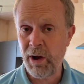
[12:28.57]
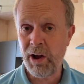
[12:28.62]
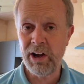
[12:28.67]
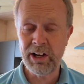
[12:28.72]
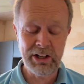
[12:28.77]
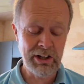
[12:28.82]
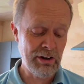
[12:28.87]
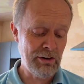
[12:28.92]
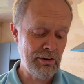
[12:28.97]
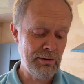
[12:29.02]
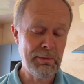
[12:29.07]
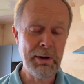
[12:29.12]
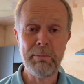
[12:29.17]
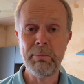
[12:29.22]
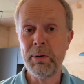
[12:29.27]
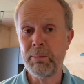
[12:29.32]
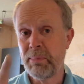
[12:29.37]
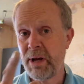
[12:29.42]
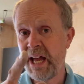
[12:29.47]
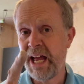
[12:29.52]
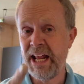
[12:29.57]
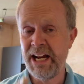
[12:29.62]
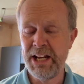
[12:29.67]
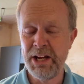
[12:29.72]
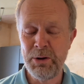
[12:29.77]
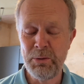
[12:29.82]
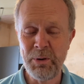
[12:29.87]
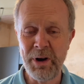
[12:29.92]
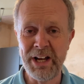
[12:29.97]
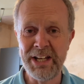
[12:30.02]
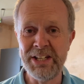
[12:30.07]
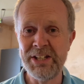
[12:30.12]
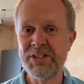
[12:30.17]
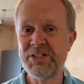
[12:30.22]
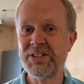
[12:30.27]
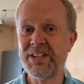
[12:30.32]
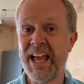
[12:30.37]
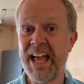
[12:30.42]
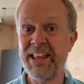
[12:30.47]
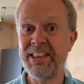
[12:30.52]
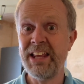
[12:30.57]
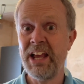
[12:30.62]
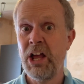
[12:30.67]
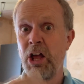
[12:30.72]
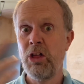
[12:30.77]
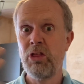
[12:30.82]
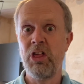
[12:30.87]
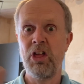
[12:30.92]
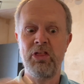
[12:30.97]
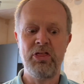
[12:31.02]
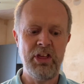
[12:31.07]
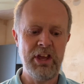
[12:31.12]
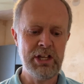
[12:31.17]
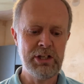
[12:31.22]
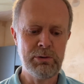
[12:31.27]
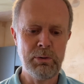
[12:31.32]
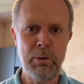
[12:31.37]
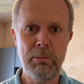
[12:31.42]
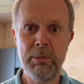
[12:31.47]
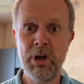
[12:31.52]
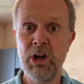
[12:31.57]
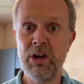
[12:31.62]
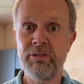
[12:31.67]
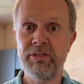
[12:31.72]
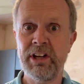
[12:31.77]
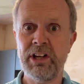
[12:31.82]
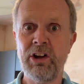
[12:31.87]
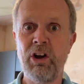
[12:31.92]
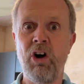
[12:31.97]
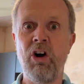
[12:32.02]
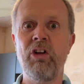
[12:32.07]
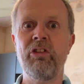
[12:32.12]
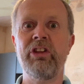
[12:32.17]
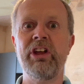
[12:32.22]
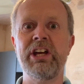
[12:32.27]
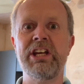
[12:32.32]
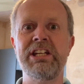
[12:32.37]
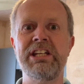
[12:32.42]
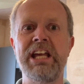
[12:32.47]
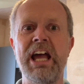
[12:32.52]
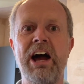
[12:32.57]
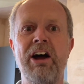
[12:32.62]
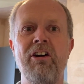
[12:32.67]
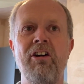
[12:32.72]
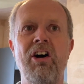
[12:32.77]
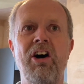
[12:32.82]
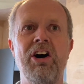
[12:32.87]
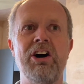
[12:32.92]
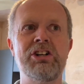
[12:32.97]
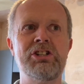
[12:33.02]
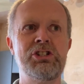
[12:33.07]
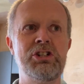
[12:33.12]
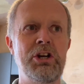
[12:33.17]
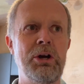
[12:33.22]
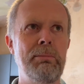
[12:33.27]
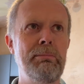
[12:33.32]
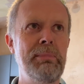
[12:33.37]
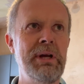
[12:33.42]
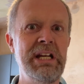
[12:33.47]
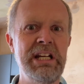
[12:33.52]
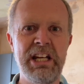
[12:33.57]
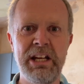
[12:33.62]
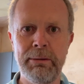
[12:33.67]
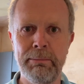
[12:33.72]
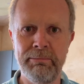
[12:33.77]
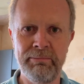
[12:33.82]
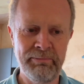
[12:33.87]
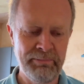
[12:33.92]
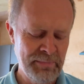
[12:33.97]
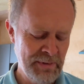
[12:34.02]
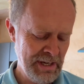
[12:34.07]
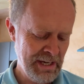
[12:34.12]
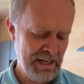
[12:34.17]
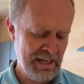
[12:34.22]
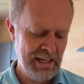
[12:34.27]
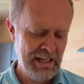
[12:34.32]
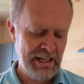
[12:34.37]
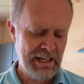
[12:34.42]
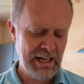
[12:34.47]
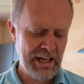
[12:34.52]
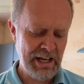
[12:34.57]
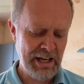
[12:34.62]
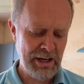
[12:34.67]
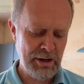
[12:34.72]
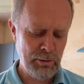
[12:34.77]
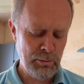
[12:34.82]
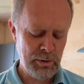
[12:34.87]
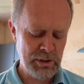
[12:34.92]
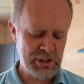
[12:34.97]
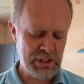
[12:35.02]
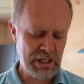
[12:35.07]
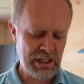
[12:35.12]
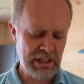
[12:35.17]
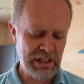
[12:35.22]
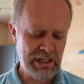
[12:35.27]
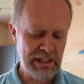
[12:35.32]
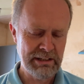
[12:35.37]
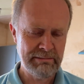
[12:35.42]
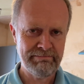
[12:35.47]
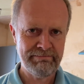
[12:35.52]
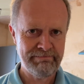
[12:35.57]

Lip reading: I can't remember. But anyway, you said that things were moving on the garage aluminium, which I like.